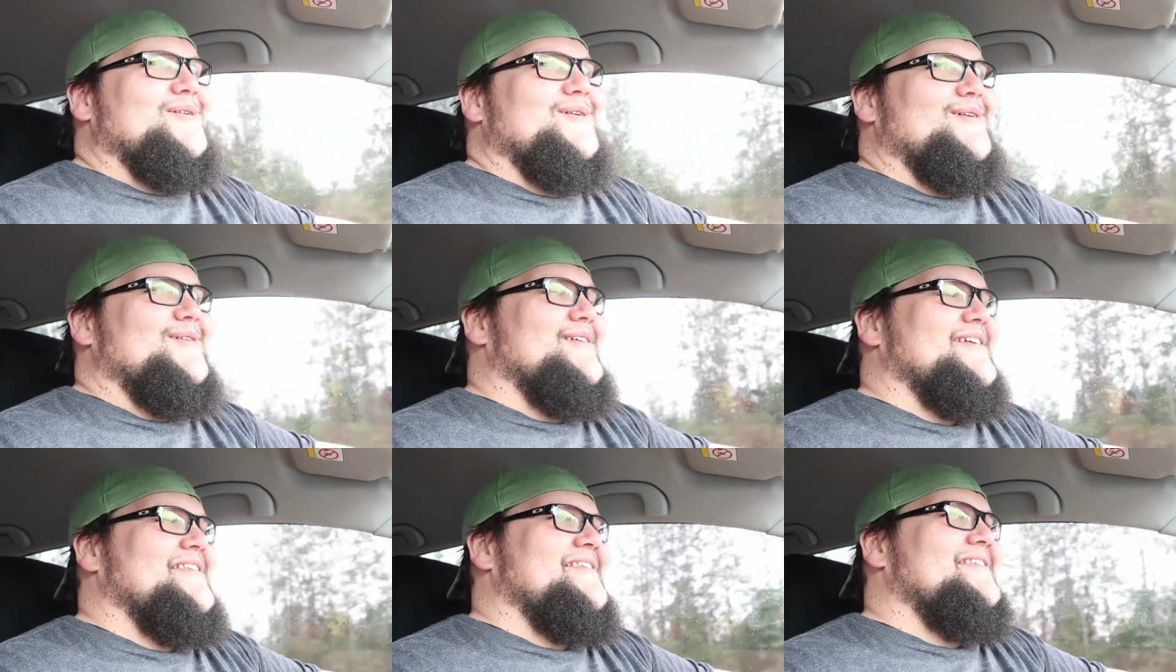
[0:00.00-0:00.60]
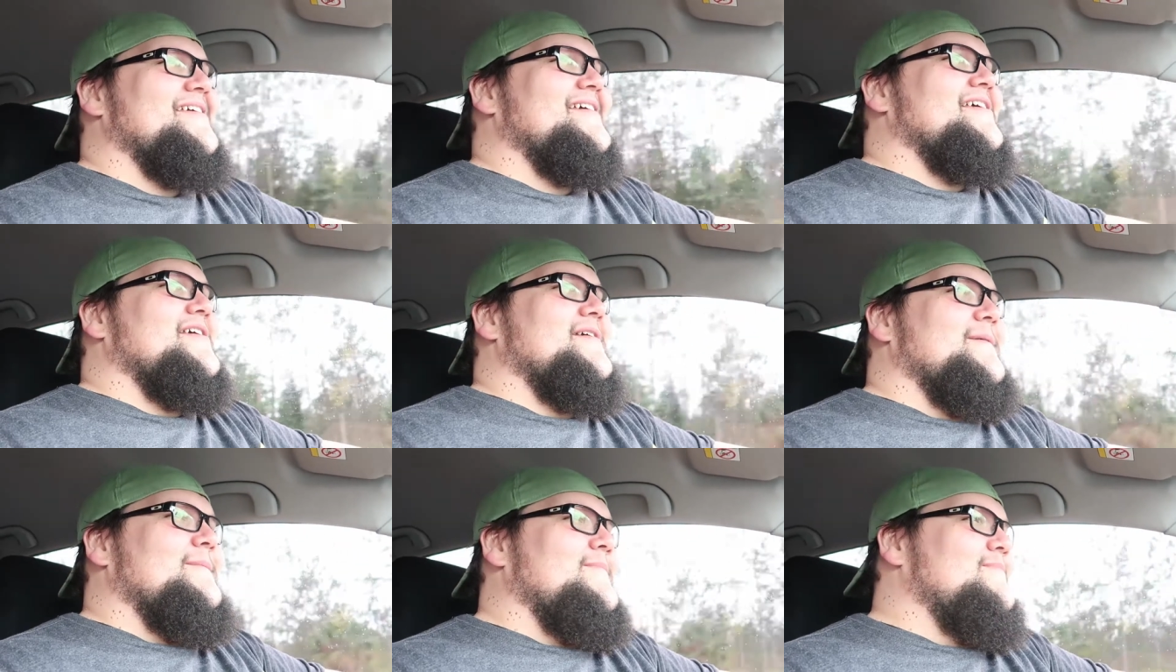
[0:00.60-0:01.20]

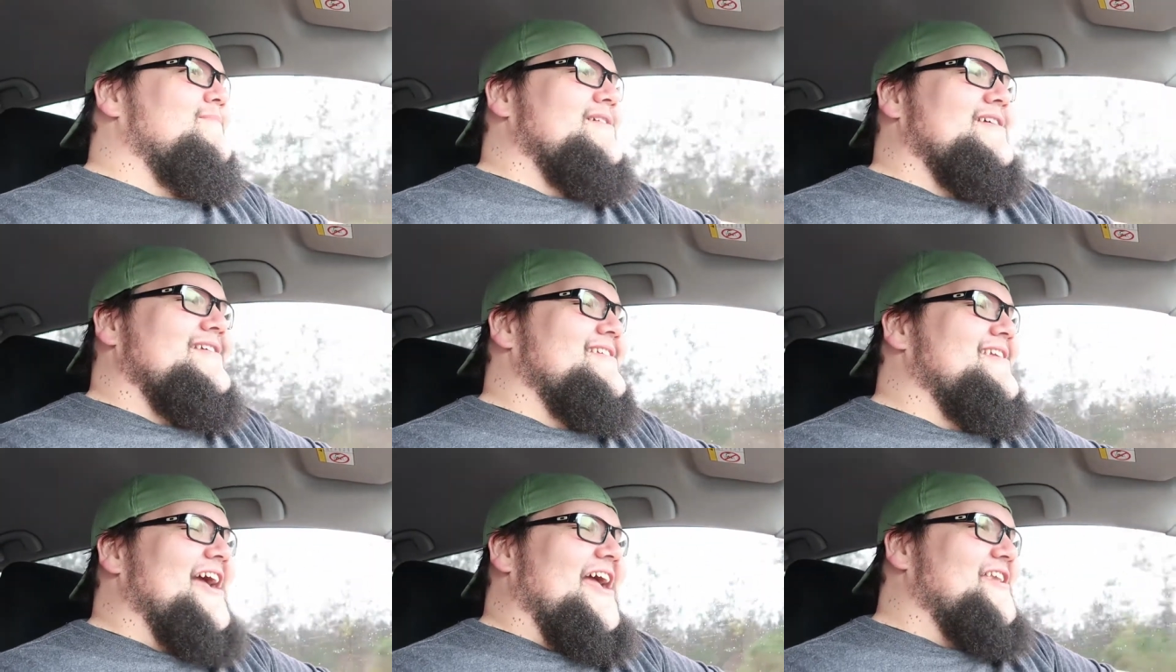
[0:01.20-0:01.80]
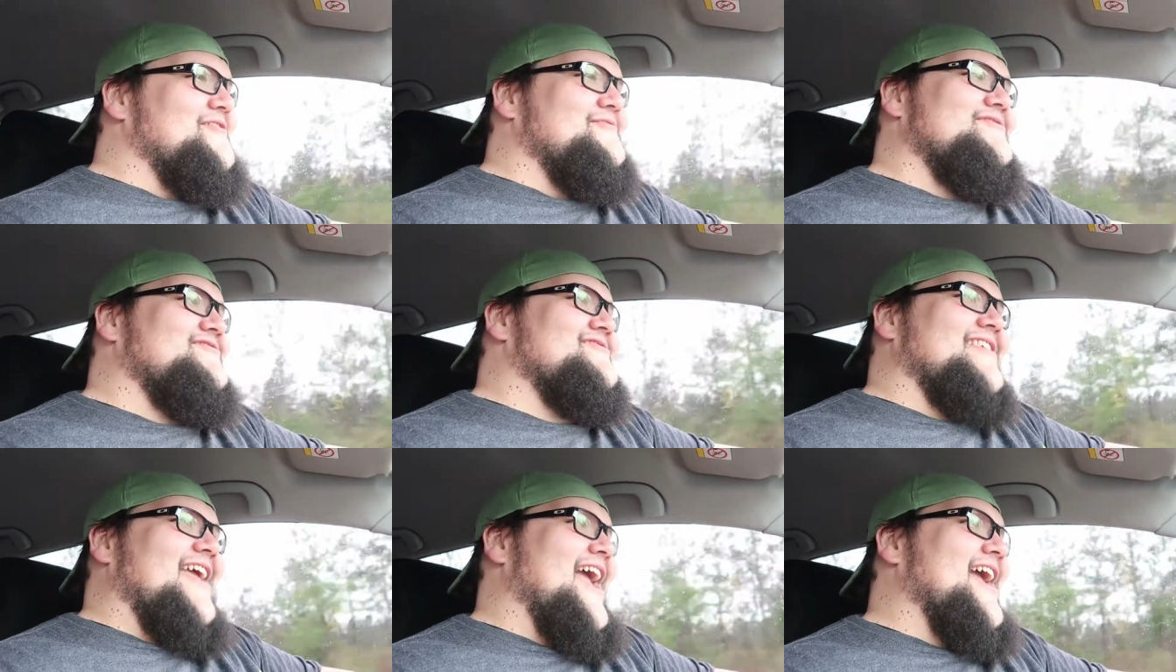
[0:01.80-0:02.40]
And I know it's
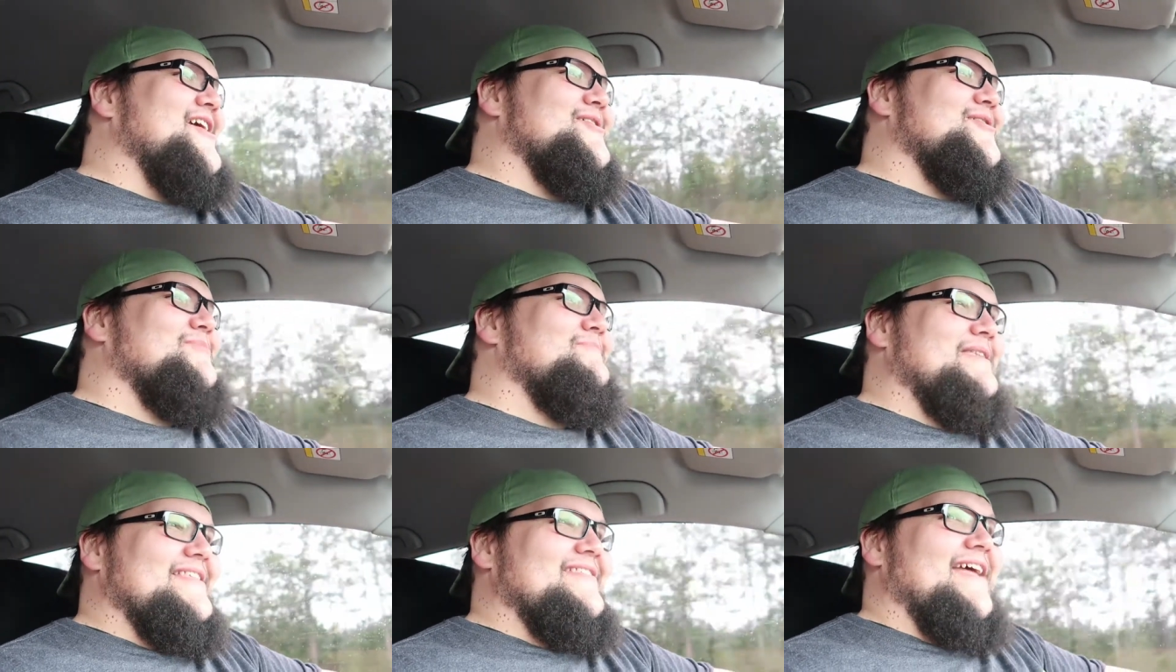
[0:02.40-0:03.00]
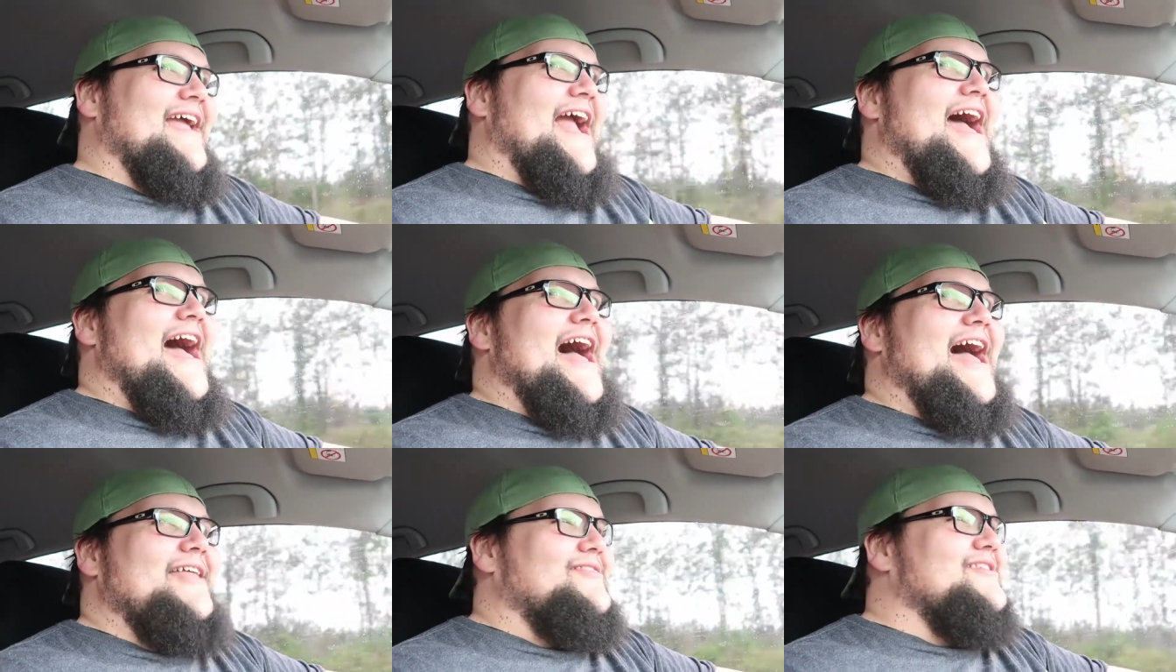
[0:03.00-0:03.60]
just hair, but it's like,
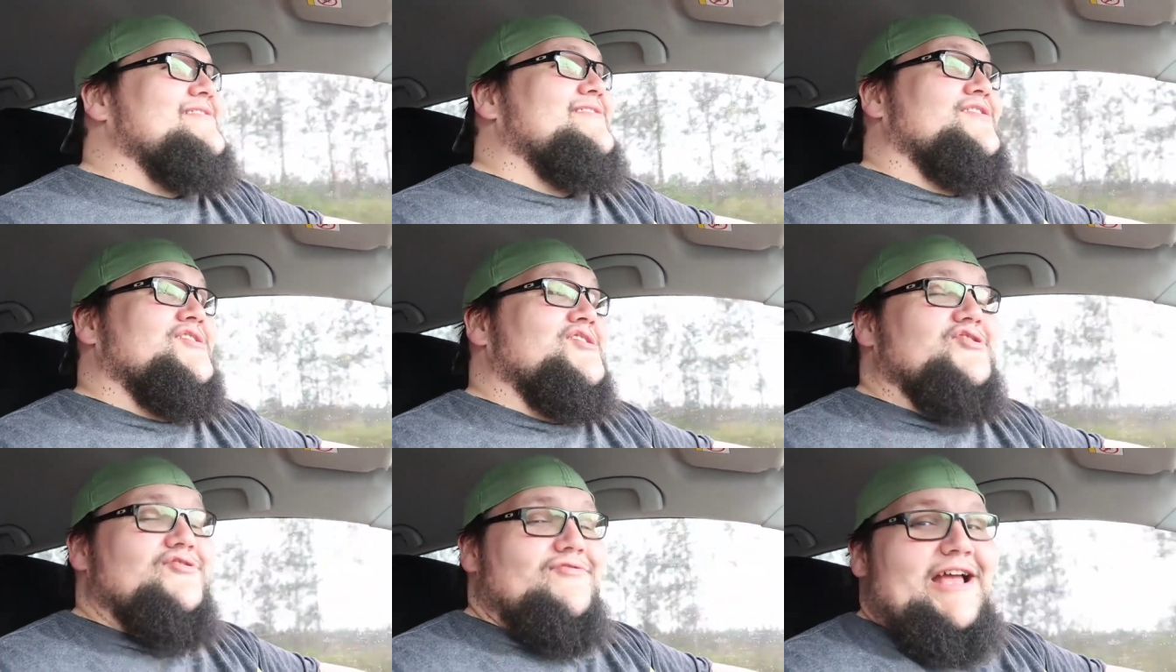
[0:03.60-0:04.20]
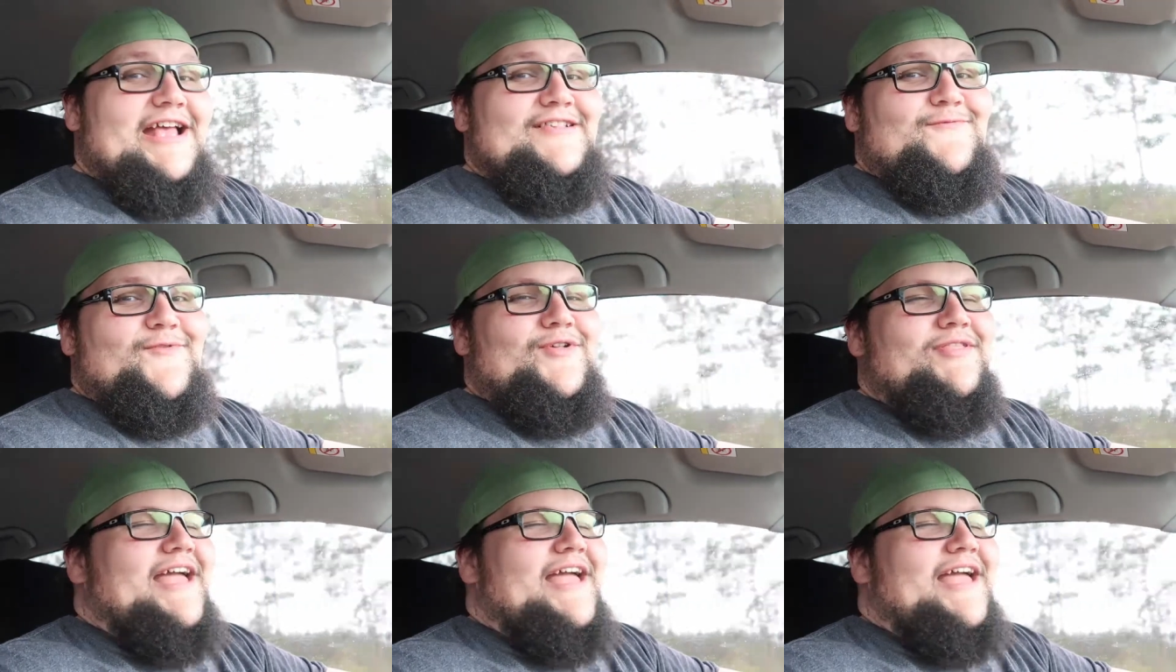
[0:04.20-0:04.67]
ah, this is stressful.